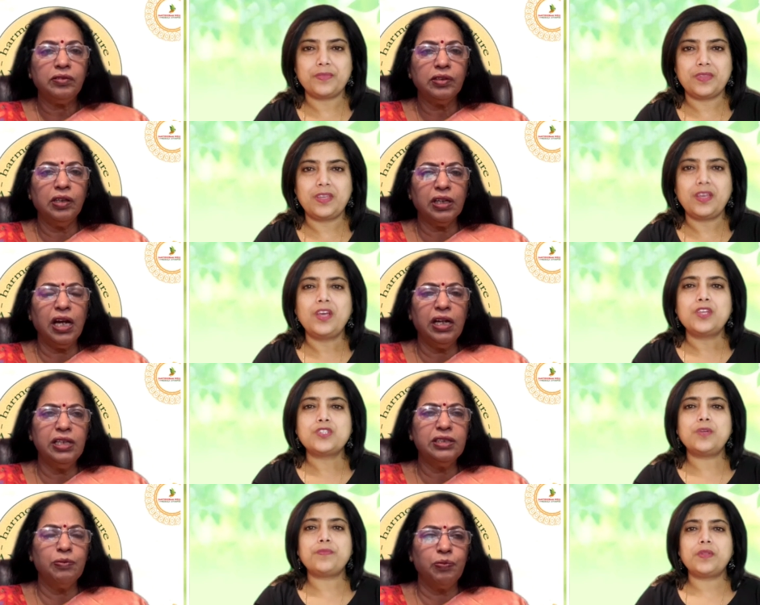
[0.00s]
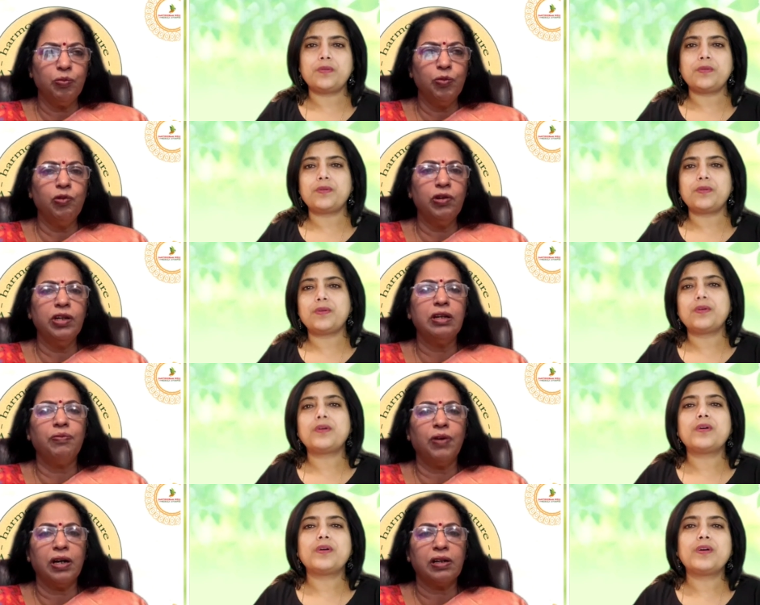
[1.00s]
Speaker 1: Okay, and so, move a little
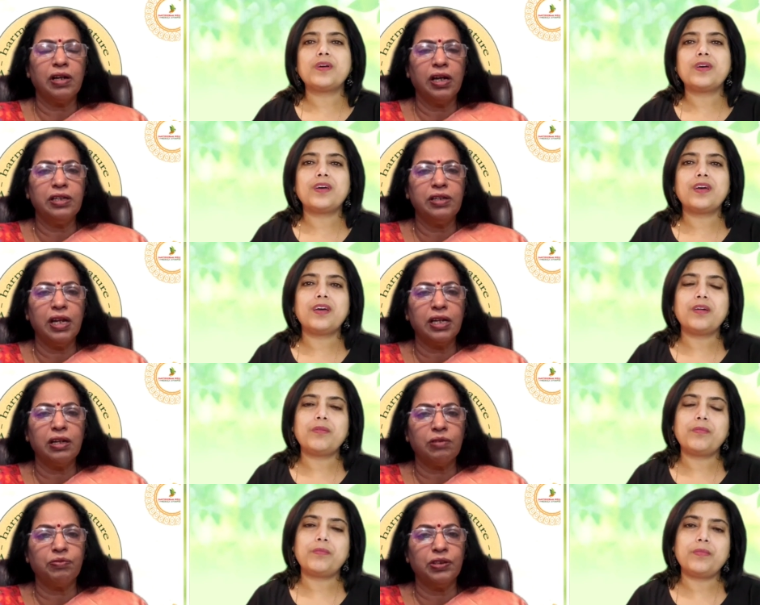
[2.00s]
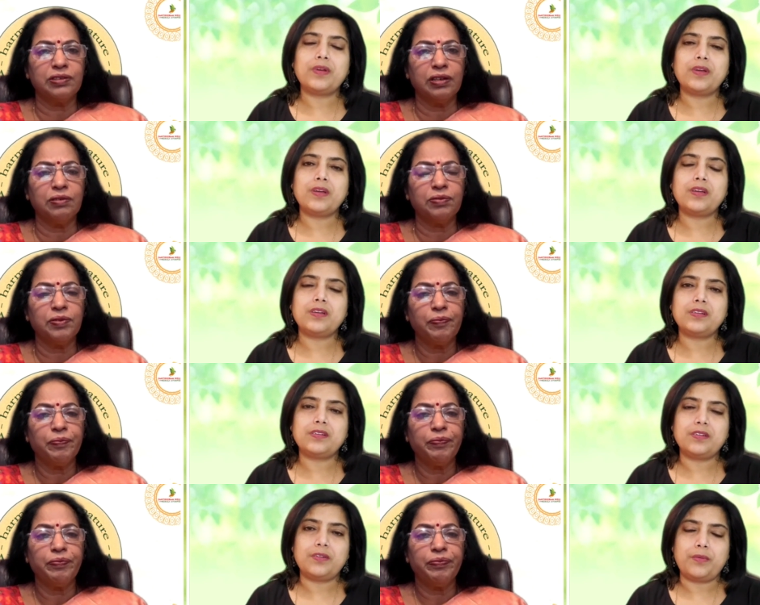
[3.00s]
far and take care of yourself.
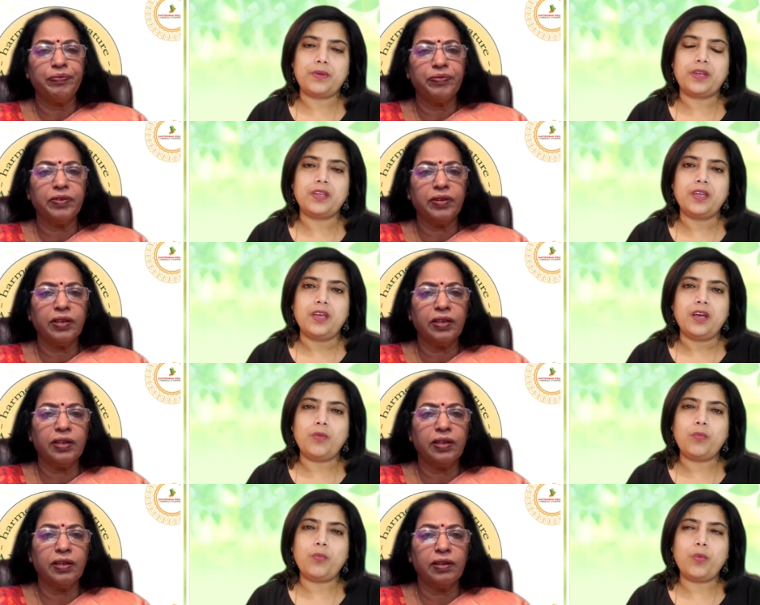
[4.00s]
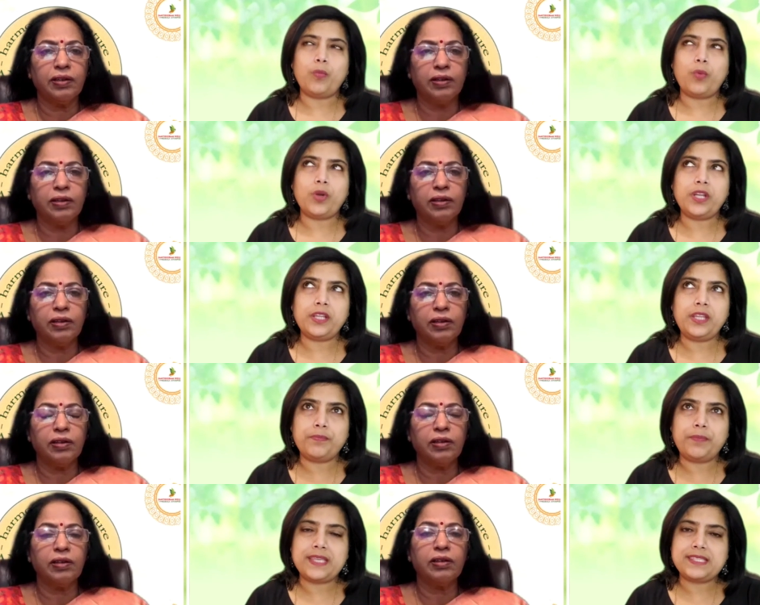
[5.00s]
Speaker 2: Uh, what are the
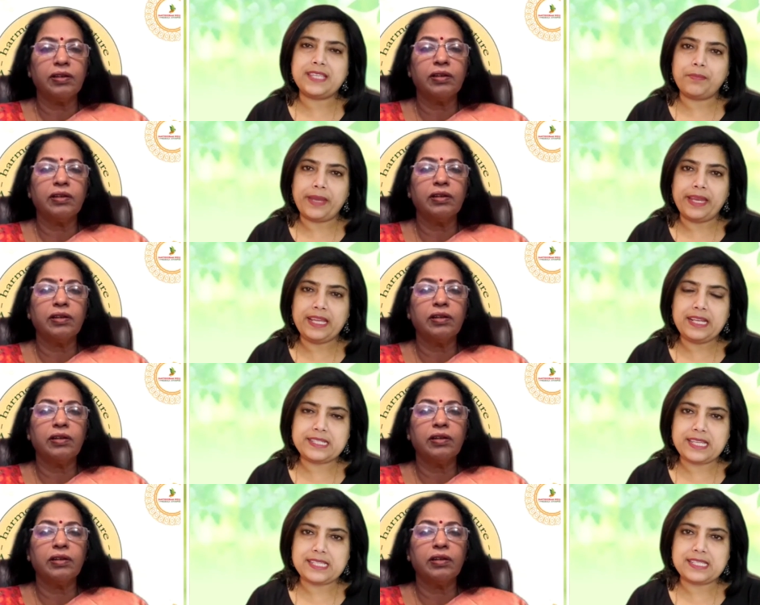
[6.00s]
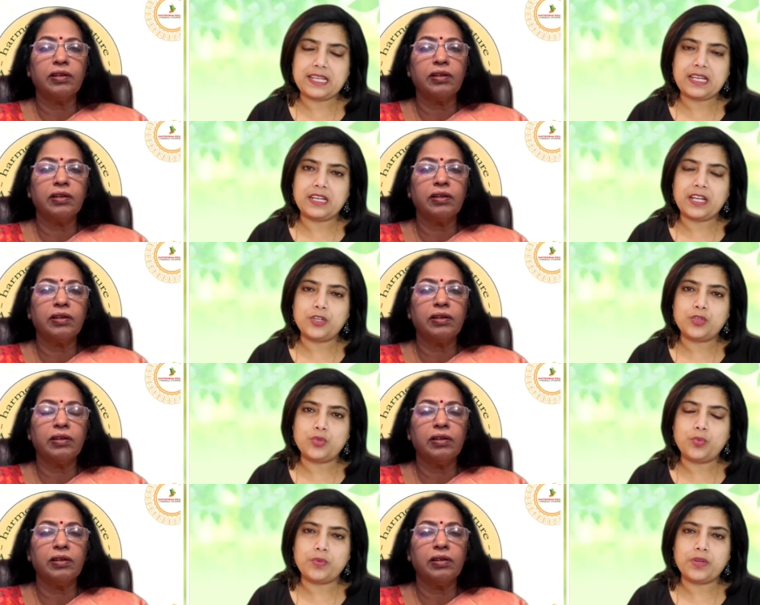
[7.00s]
basic medical tests that are done to
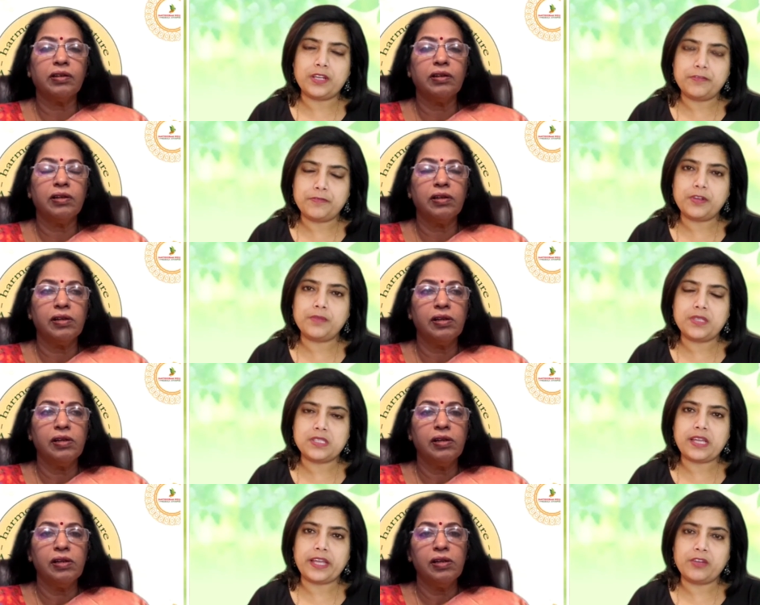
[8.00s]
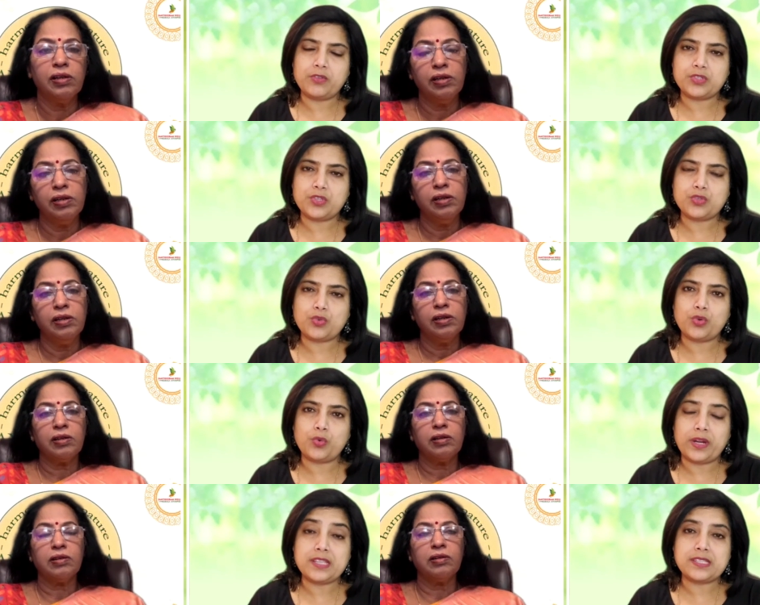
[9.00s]
confirm this diagnosis or
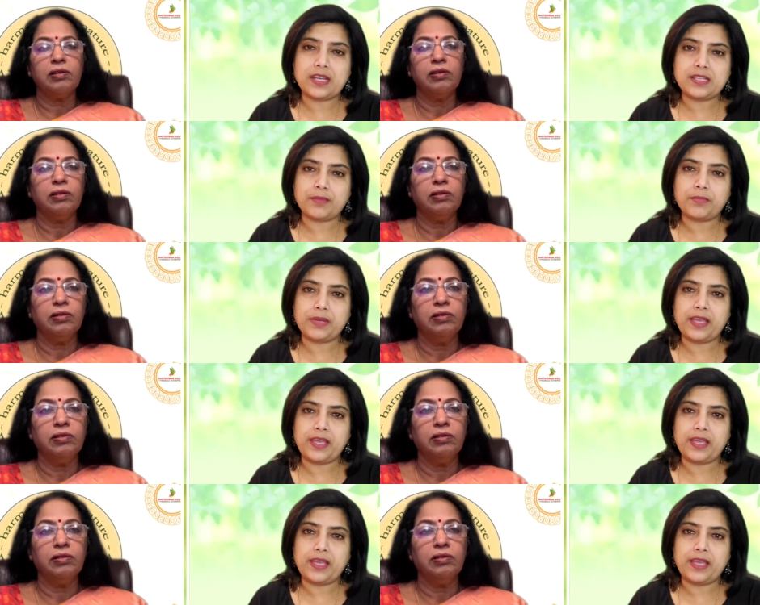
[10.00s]
to understand somebody